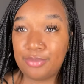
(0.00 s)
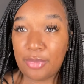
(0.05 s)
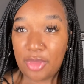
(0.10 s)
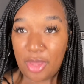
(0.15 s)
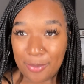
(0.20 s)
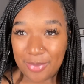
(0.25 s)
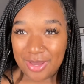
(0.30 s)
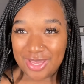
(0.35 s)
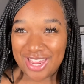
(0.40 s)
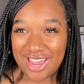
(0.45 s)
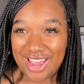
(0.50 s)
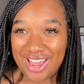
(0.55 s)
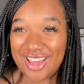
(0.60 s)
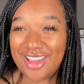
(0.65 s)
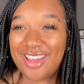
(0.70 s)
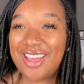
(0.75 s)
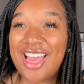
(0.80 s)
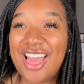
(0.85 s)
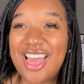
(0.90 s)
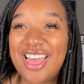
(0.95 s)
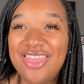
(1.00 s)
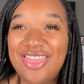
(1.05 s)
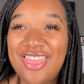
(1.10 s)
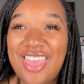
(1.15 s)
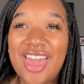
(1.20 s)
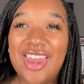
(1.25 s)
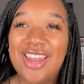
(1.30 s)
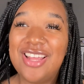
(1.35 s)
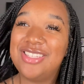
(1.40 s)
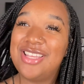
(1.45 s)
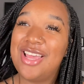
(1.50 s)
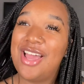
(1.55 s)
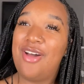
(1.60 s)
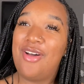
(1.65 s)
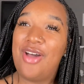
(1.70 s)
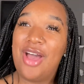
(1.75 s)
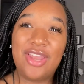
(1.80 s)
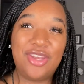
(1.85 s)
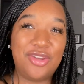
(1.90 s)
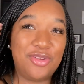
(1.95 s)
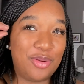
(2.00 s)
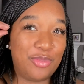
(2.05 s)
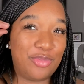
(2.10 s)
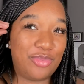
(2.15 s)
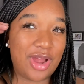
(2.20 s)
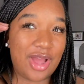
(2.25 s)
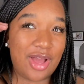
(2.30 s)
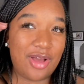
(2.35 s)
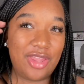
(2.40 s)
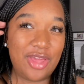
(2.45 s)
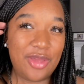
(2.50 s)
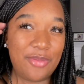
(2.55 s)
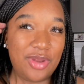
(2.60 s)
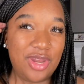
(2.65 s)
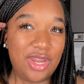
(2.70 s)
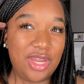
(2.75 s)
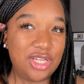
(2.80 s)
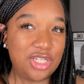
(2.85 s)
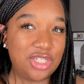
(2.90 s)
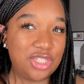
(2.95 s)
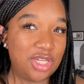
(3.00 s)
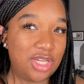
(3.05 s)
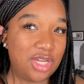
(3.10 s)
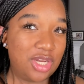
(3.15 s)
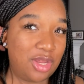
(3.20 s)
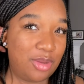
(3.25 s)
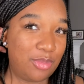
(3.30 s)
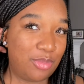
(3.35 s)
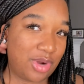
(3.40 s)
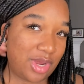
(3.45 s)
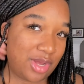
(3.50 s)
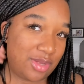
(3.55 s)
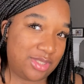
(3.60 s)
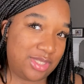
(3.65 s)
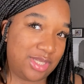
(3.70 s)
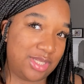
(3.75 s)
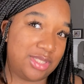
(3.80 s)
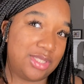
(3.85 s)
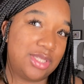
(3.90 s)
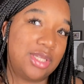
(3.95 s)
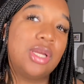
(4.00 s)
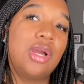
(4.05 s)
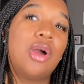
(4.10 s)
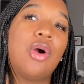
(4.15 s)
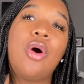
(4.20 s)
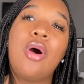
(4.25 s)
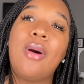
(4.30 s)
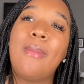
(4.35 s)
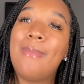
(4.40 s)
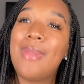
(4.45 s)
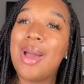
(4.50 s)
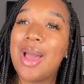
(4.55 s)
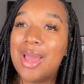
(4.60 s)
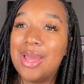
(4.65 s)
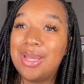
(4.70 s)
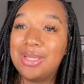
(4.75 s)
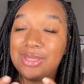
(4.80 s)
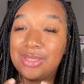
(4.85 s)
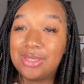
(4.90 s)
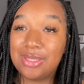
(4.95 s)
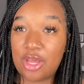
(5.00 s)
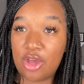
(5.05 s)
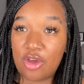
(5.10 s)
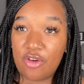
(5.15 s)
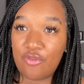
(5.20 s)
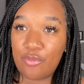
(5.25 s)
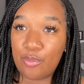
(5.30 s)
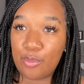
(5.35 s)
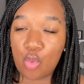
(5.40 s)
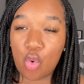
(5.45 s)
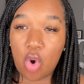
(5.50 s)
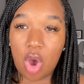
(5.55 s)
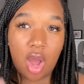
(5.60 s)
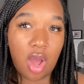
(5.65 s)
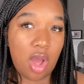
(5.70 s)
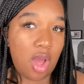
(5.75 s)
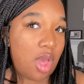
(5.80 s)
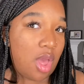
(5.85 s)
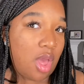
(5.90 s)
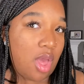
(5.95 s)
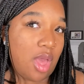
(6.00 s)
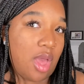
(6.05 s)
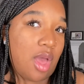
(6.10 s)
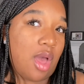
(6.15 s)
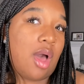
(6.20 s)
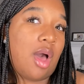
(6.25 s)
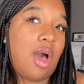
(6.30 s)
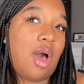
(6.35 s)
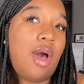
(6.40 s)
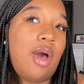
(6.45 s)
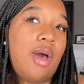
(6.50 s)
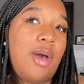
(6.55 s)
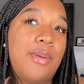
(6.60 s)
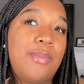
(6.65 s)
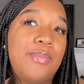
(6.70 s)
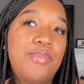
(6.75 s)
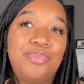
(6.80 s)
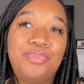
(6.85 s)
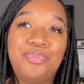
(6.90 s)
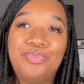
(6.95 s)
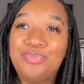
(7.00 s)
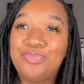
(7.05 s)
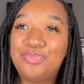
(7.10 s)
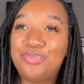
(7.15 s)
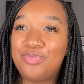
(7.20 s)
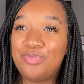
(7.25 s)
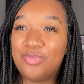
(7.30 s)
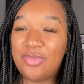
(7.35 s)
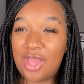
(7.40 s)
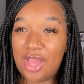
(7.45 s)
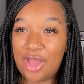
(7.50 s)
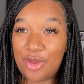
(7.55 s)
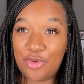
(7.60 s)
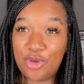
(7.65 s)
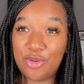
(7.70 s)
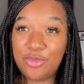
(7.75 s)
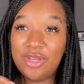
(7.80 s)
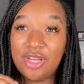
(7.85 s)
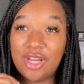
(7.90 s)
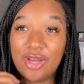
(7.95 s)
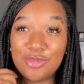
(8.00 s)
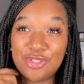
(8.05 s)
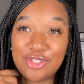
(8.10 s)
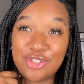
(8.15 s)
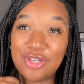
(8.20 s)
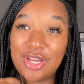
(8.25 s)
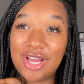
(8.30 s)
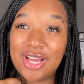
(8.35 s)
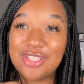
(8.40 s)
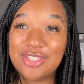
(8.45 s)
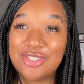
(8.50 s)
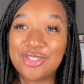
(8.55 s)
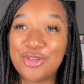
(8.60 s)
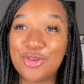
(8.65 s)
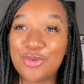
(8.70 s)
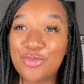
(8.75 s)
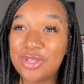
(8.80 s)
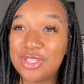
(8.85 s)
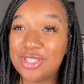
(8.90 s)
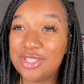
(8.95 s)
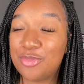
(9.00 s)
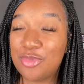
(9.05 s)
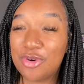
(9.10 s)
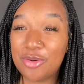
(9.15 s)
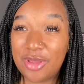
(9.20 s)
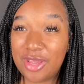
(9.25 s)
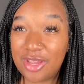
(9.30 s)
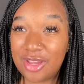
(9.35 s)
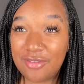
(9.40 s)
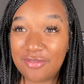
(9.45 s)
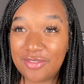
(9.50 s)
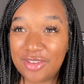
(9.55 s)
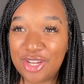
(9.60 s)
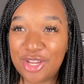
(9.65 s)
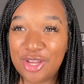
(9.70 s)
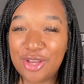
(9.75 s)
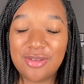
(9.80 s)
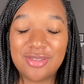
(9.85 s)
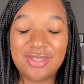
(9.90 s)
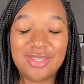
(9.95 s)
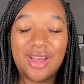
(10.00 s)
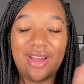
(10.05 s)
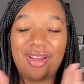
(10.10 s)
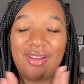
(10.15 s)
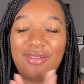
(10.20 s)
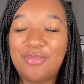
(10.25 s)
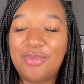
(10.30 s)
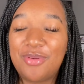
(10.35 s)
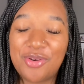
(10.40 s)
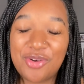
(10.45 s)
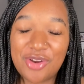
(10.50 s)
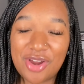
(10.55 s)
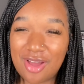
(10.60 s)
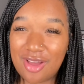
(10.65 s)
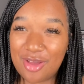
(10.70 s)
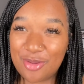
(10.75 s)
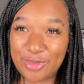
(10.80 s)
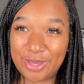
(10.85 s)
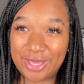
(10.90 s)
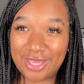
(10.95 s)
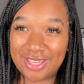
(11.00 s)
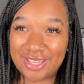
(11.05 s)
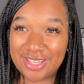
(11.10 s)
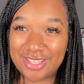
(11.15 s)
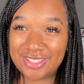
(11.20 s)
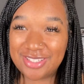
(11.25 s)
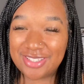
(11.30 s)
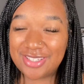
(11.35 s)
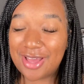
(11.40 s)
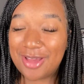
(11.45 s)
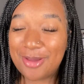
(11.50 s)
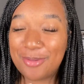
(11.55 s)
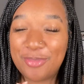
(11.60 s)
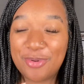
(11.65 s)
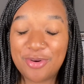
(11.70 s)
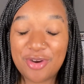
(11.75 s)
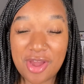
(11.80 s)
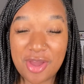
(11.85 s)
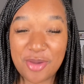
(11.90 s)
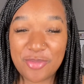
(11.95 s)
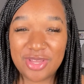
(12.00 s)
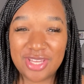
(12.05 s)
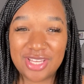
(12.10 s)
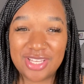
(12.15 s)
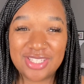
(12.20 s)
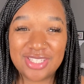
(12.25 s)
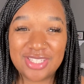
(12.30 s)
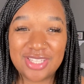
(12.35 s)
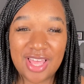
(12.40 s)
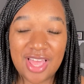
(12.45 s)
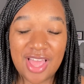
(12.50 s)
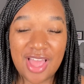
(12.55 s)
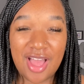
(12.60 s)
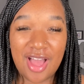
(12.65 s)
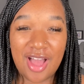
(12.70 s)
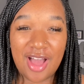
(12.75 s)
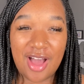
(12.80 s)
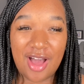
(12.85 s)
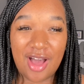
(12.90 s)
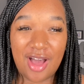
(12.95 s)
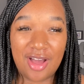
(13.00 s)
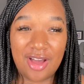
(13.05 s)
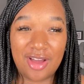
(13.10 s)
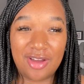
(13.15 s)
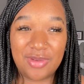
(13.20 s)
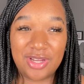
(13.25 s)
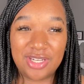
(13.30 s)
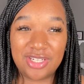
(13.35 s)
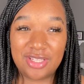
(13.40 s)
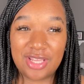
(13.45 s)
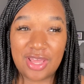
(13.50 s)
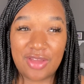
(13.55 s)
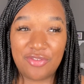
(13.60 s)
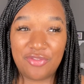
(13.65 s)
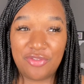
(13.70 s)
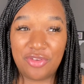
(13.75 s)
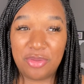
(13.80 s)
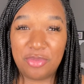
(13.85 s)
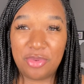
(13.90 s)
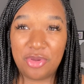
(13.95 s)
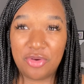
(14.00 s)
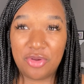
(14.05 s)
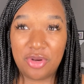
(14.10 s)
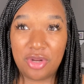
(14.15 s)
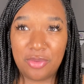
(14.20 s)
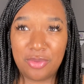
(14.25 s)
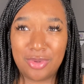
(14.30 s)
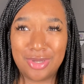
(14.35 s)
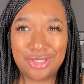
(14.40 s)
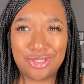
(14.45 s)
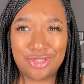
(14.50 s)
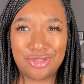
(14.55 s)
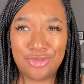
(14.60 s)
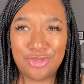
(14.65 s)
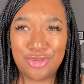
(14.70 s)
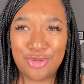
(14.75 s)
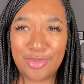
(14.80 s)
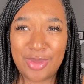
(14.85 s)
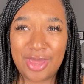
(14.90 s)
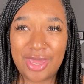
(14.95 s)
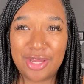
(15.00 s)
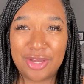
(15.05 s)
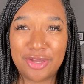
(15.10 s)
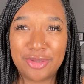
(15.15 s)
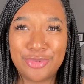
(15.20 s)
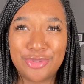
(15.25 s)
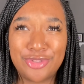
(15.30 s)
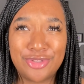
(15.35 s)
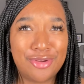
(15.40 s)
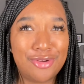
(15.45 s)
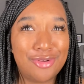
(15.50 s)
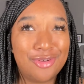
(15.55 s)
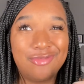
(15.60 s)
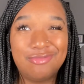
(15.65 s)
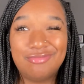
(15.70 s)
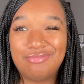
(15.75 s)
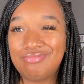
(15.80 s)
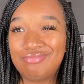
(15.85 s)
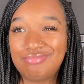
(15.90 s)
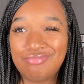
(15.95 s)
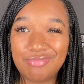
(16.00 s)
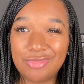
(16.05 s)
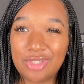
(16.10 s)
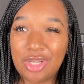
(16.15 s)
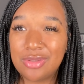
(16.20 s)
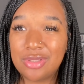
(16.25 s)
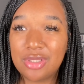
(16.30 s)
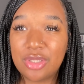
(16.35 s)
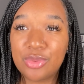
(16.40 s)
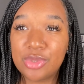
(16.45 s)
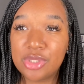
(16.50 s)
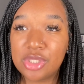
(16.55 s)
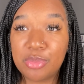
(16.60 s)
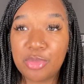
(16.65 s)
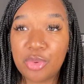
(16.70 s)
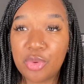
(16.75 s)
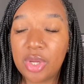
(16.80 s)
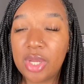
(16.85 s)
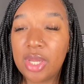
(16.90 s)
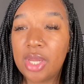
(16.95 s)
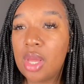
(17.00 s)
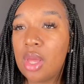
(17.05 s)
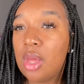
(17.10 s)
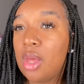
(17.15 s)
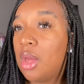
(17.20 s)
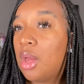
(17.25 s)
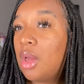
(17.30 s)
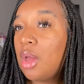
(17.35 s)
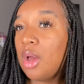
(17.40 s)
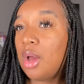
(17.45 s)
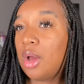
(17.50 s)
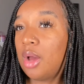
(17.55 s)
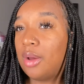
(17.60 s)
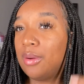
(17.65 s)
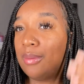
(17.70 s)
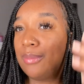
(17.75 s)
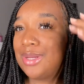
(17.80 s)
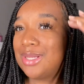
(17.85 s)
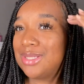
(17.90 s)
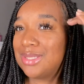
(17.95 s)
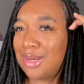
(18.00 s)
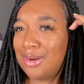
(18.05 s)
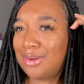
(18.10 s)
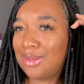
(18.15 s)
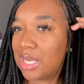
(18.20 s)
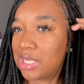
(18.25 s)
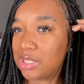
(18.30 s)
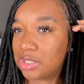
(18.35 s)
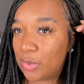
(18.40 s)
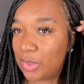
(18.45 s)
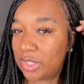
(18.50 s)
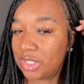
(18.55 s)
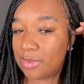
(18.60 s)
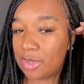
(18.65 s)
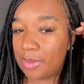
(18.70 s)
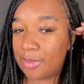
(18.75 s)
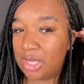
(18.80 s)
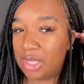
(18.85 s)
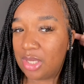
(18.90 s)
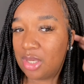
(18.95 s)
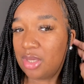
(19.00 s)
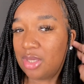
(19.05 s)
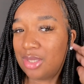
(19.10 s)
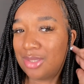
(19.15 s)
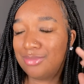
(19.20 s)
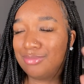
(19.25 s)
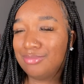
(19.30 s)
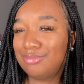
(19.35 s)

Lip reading: But yeah, that is how I do a brow lamination and brow tinting on myself, moi. I will be coming to you guys soon with some more makeup videos. I promise. I just haven't really been going anywhere to do makeup, so I was like, what's the point? Because I don't like to waste my makeup.